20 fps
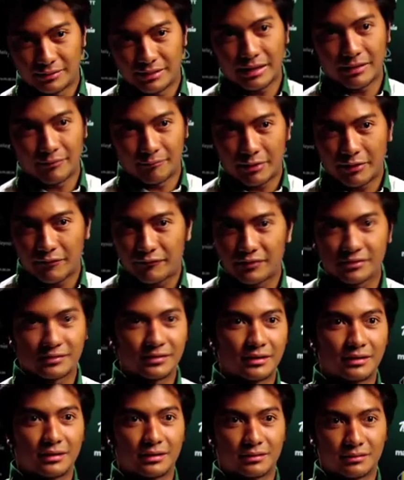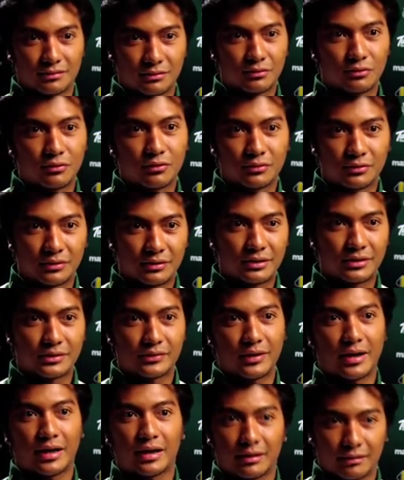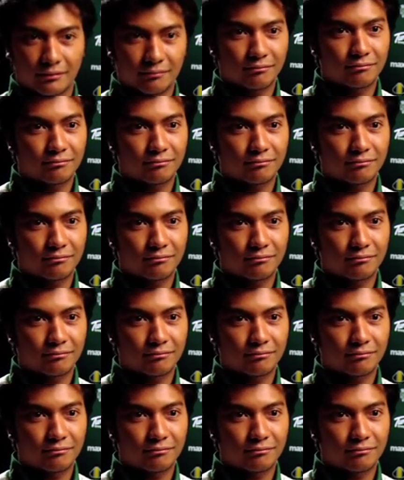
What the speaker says: take a breakfast and then go to the track.